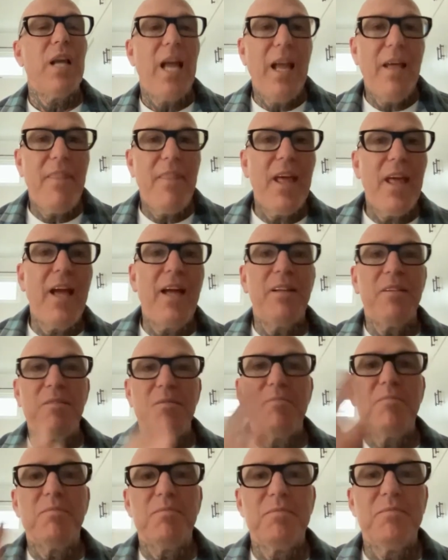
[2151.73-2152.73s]
And that
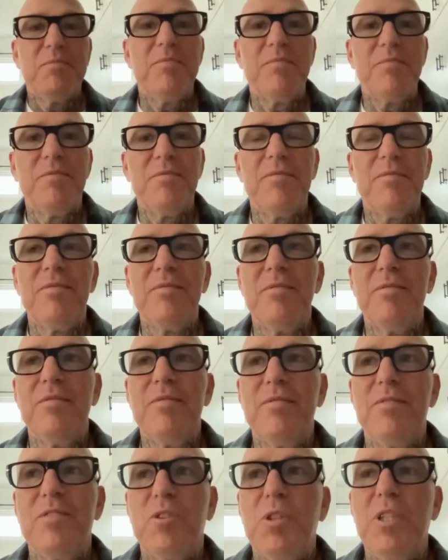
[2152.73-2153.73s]

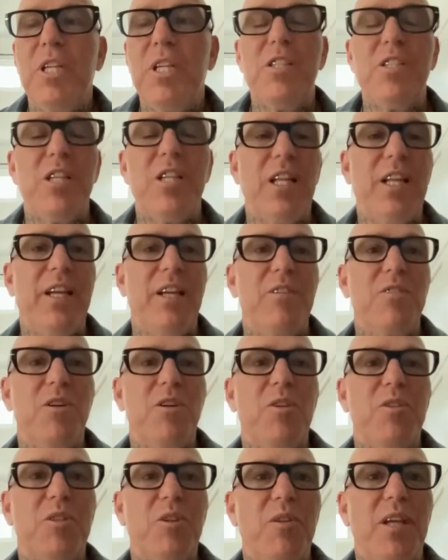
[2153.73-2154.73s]
traditionally is
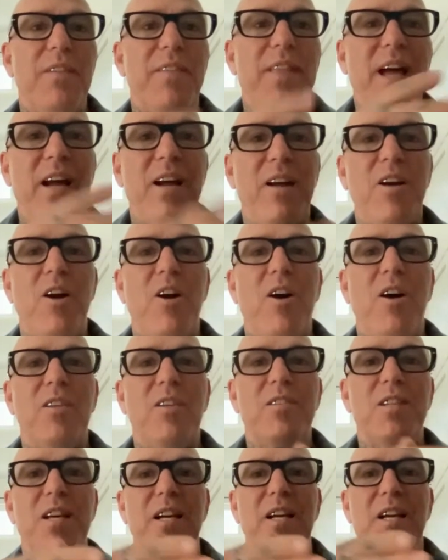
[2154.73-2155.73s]
also that
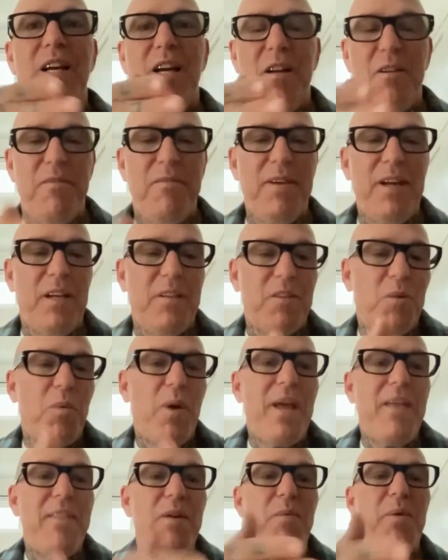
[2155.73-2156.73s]
cause and effect, the
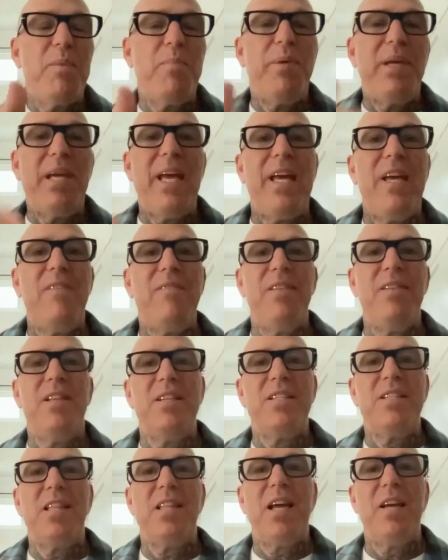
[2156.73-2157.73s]
way that we behave in
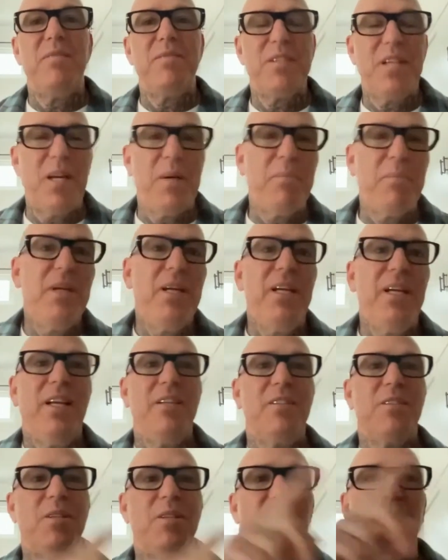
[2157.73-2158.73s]
this lifetime
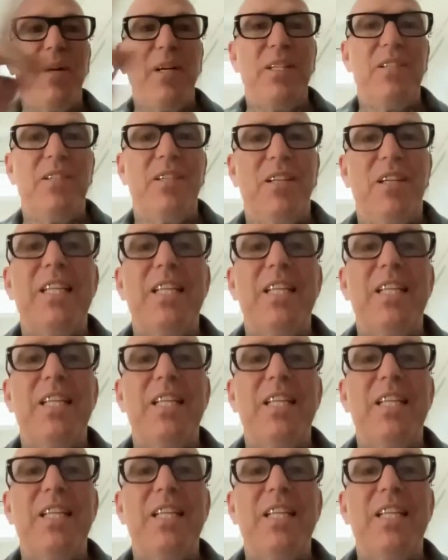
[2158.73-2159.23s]
is going to